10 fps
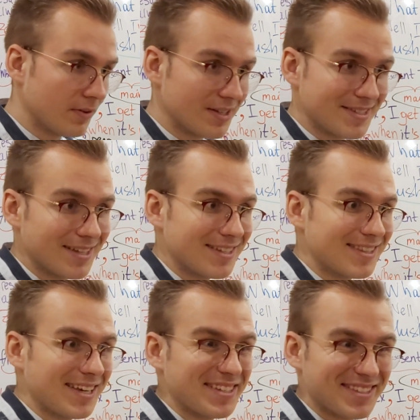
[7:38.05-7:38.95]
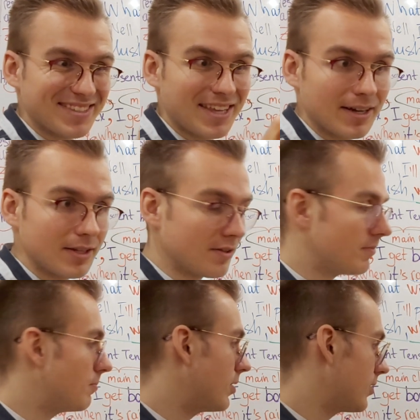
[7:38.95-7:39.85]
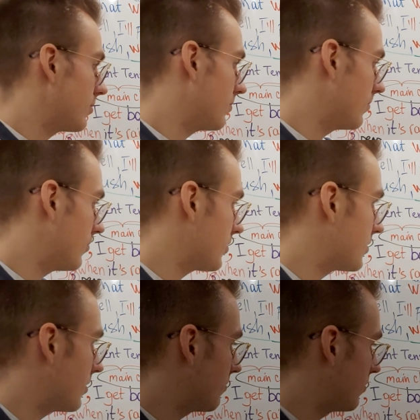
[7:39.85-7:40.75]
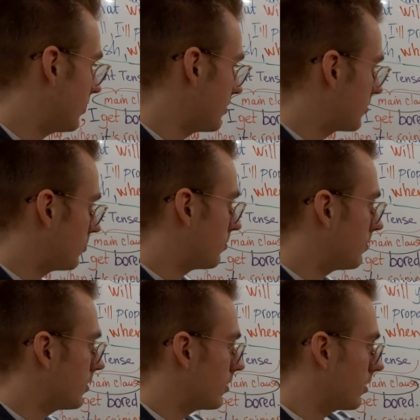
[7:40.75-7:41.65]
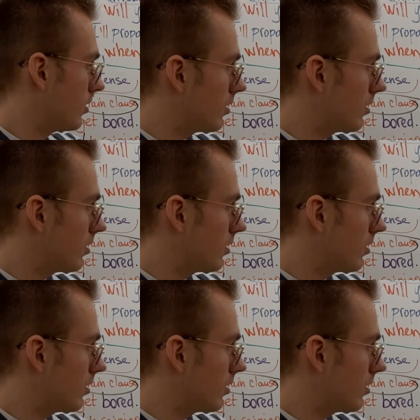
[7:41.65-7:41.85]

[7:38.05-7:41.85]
and then it takes negative part. For example, let's swap it.